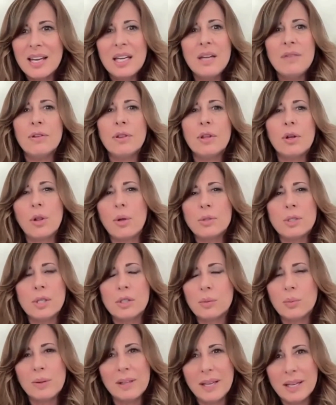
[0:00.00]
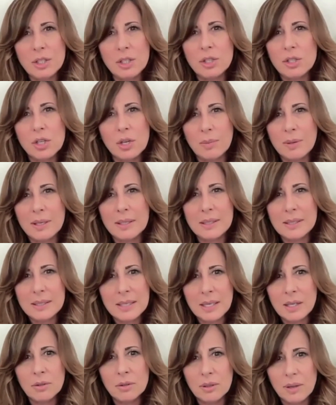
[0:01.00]
Even the closest relationship can
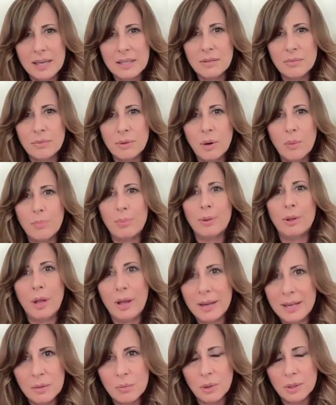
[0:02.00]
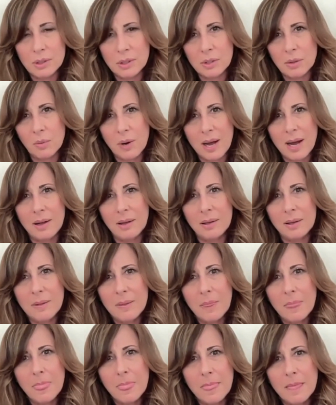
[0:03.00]
deteriorate if we don't plug in once in a while.
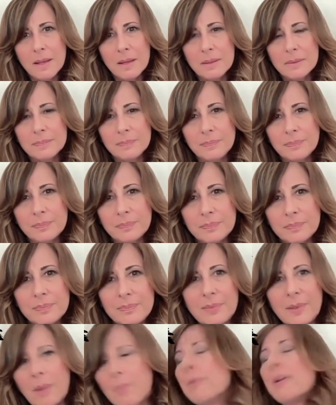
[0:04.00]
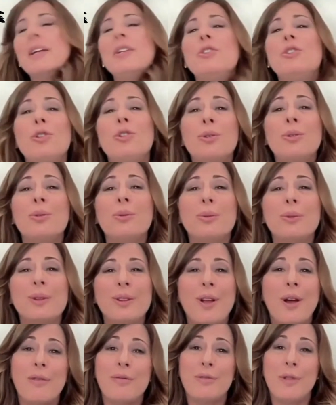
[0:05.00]
But I do
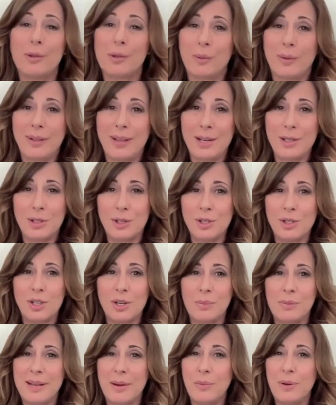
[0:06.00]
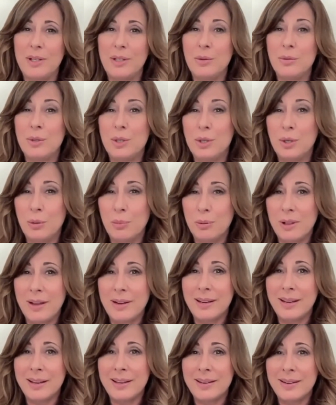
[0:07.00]
love those relationships that when you do
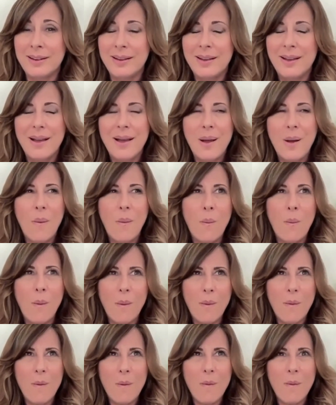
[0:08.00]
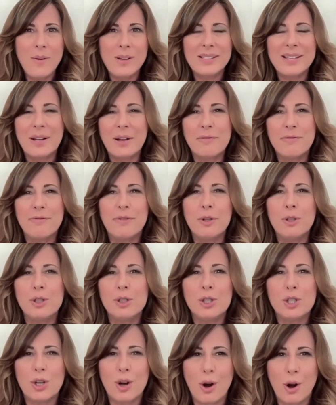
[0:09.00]
plug in, woo, it's like a
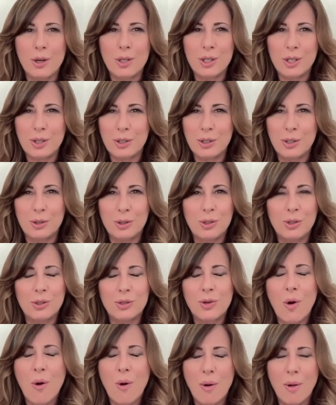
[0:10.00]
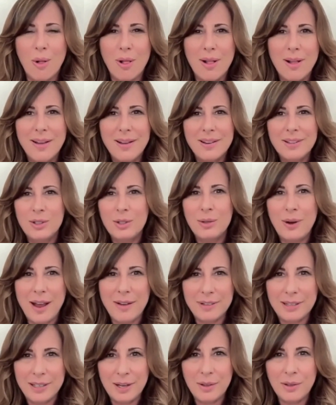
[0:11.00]
full charge to your soul. Do you
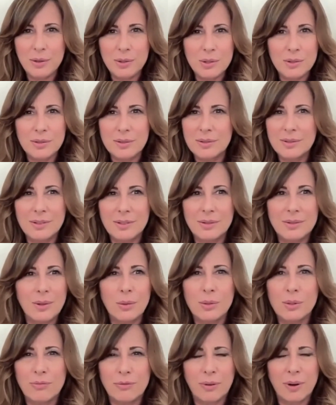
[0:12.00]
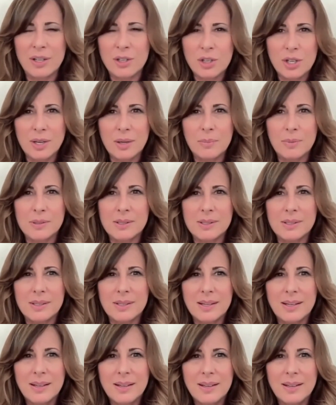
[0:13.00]
have any of those friendships?